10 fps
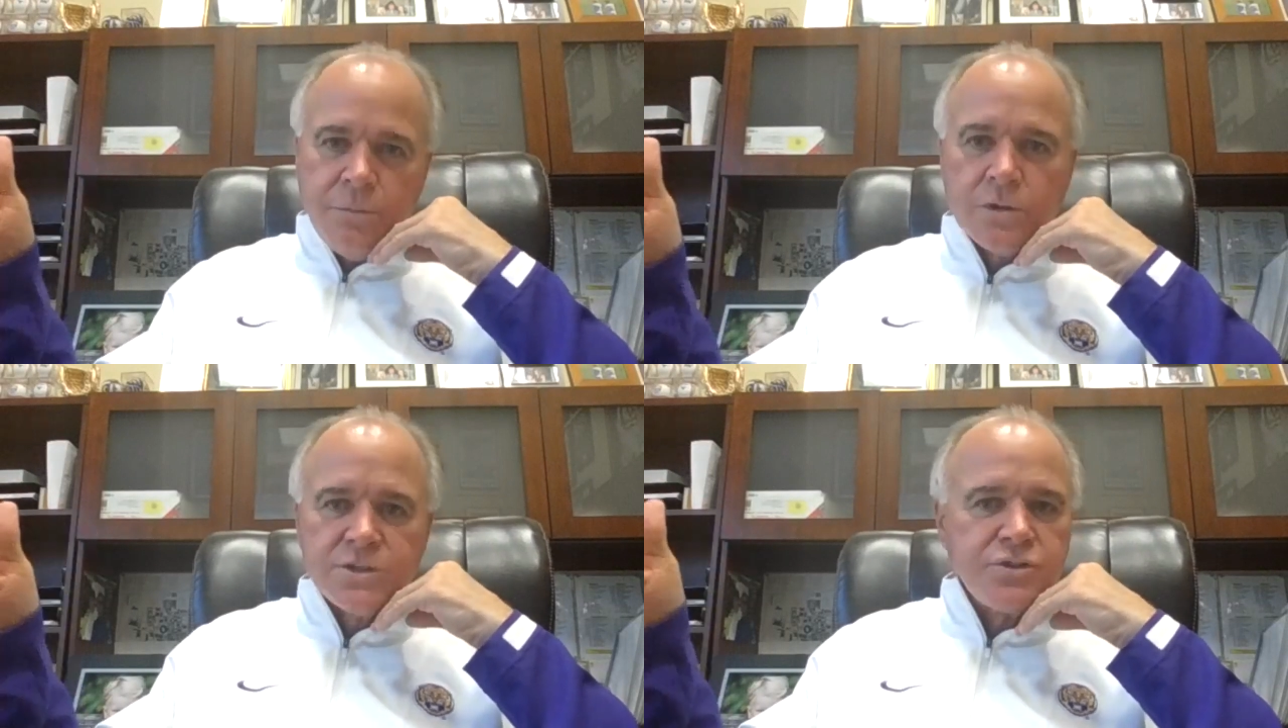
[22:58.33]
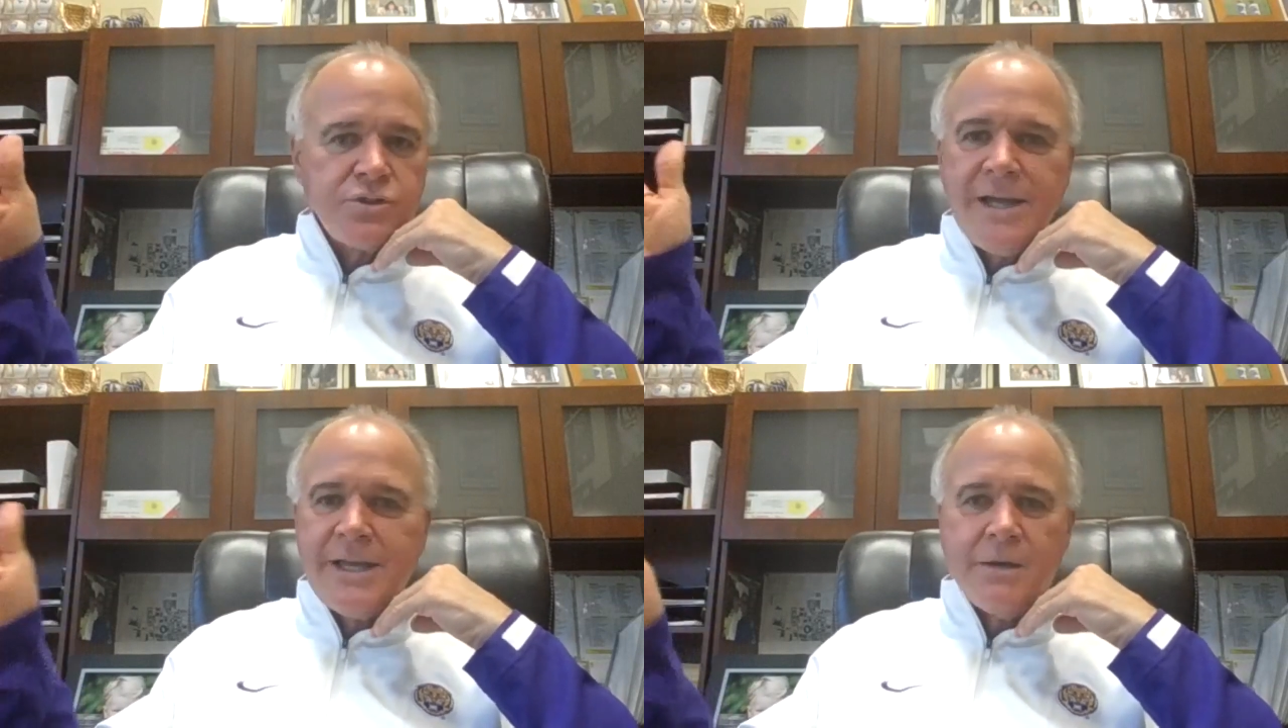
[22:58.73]

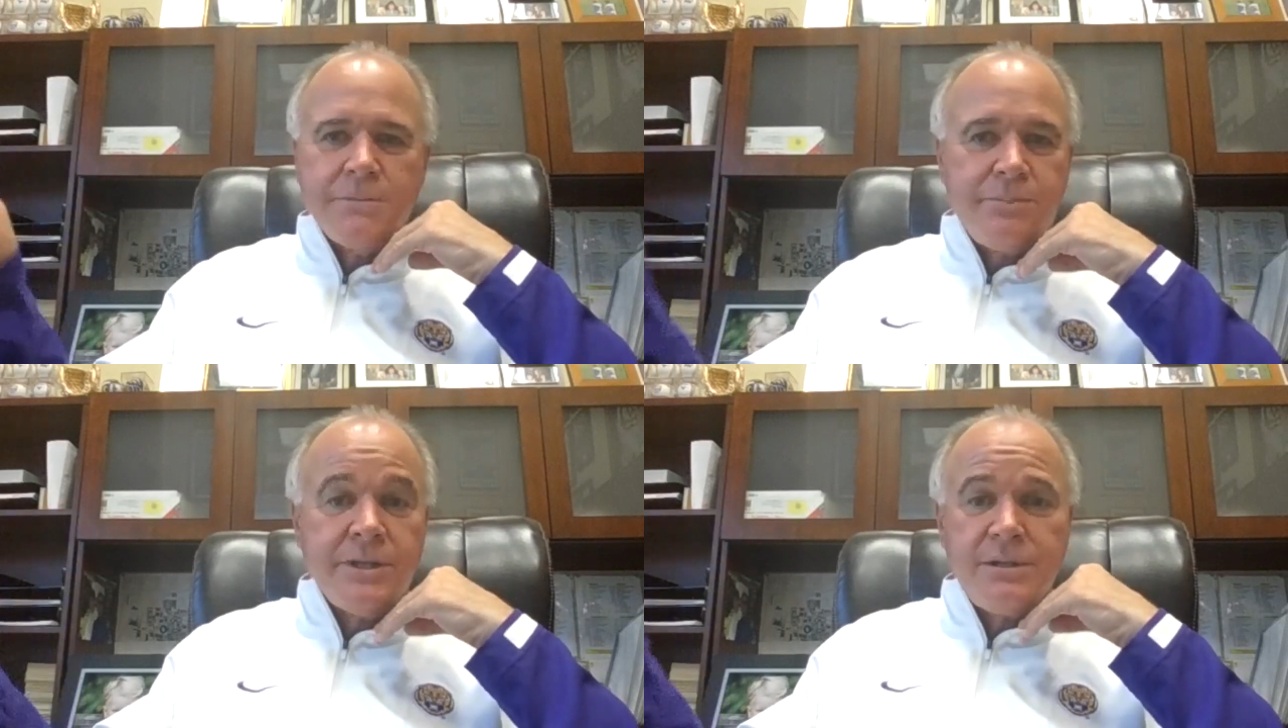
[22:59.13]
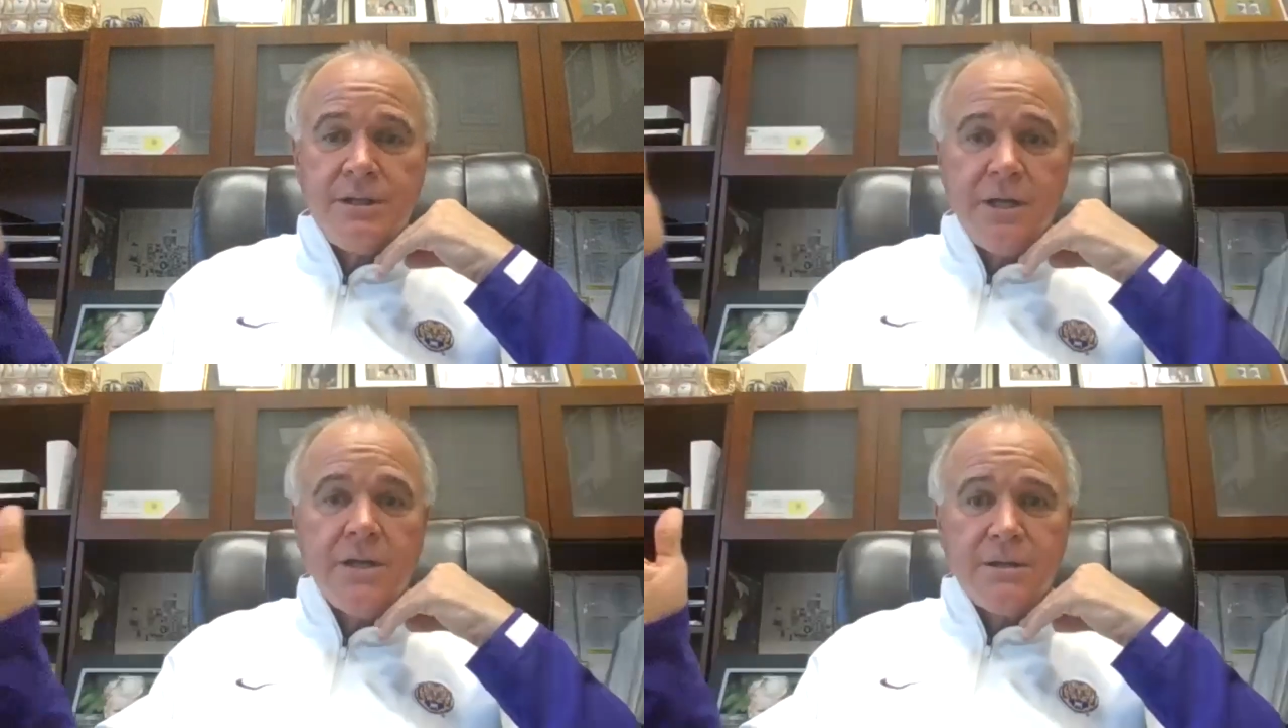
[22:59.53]
strikeout
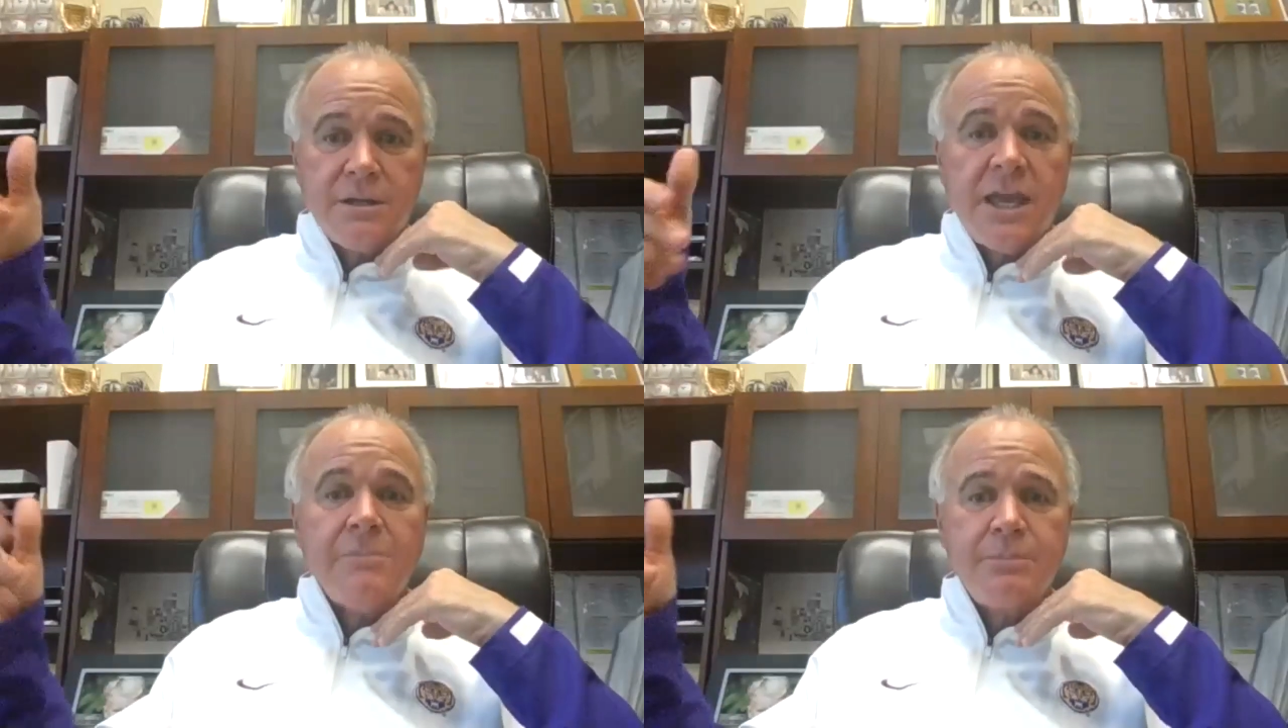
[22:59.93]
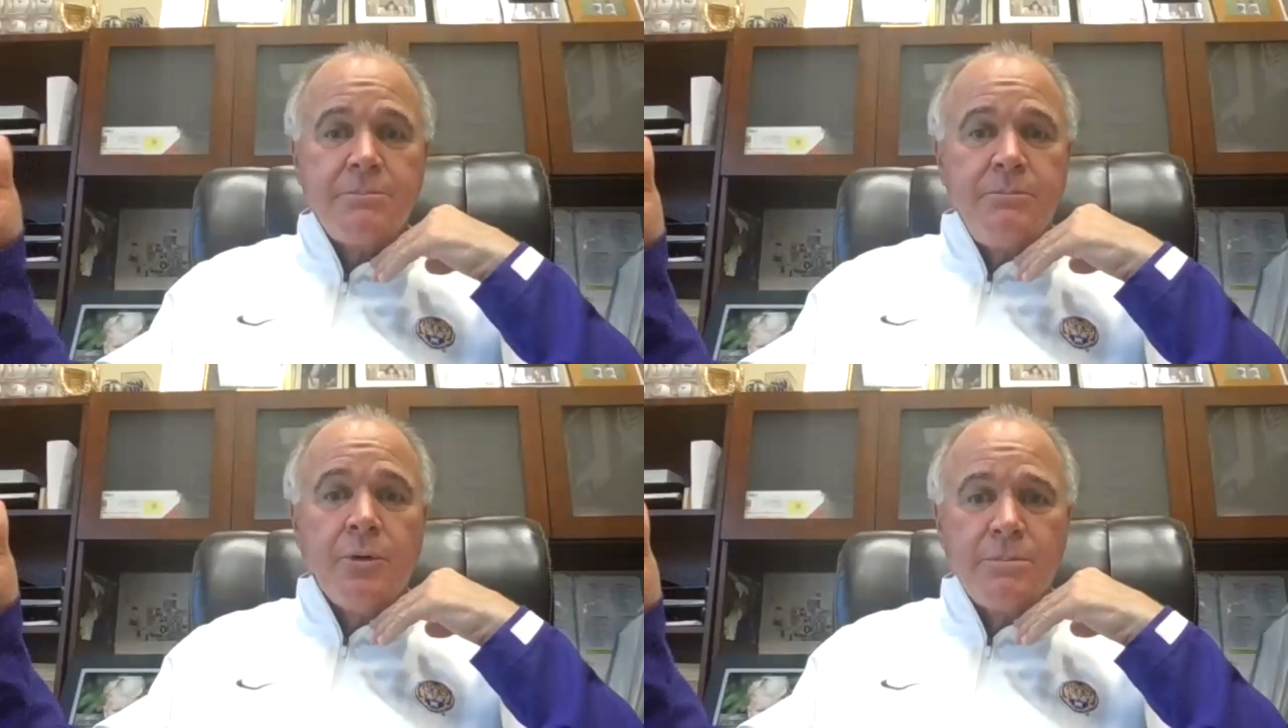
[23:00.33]

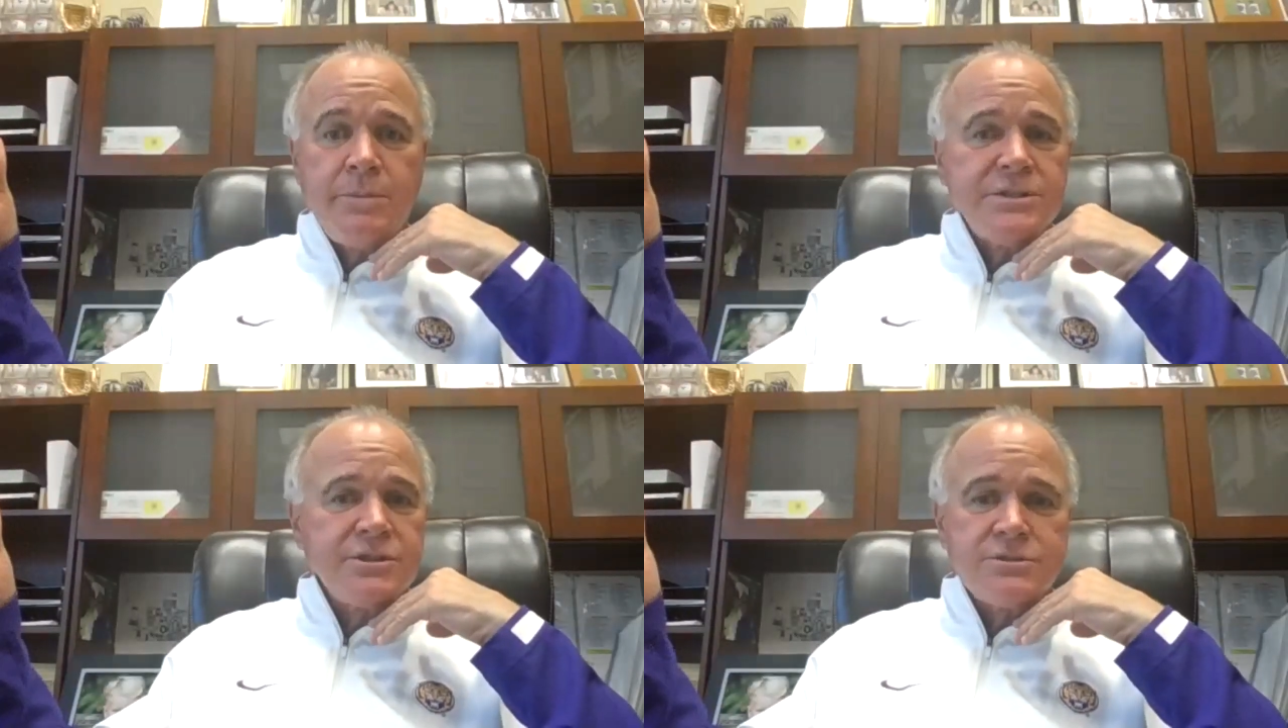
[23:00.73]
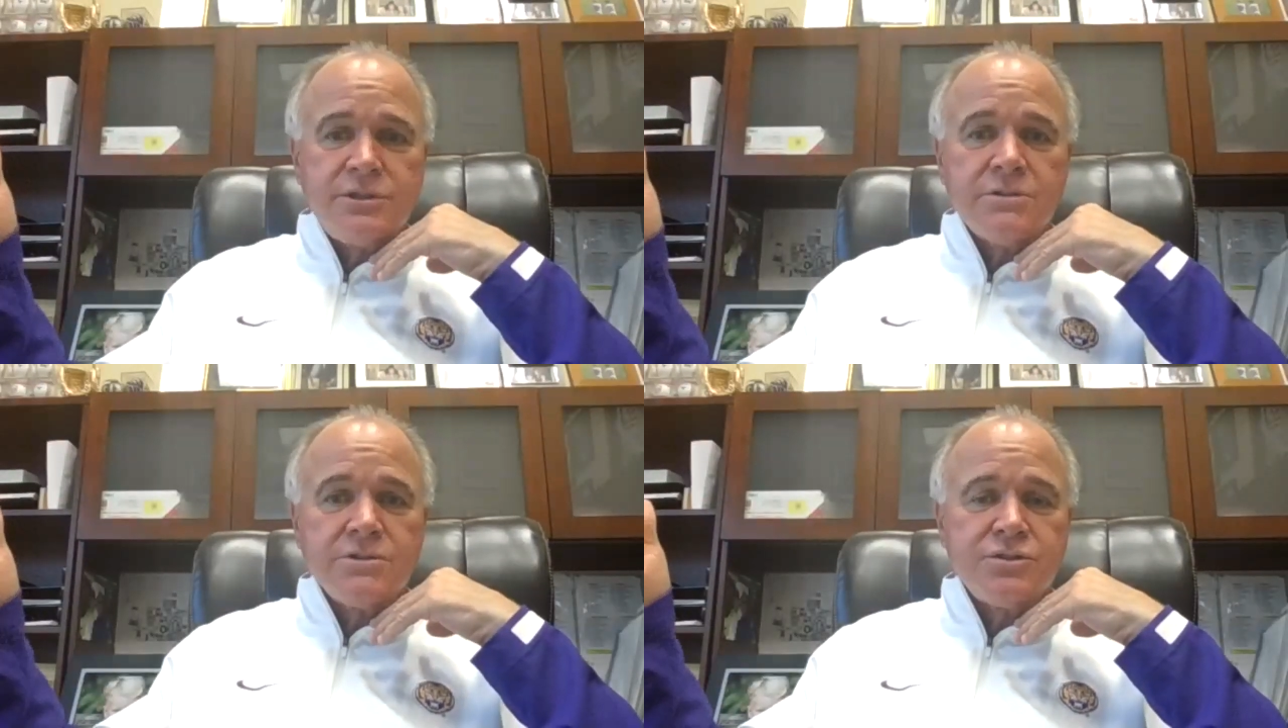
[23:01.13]
more pitchers that are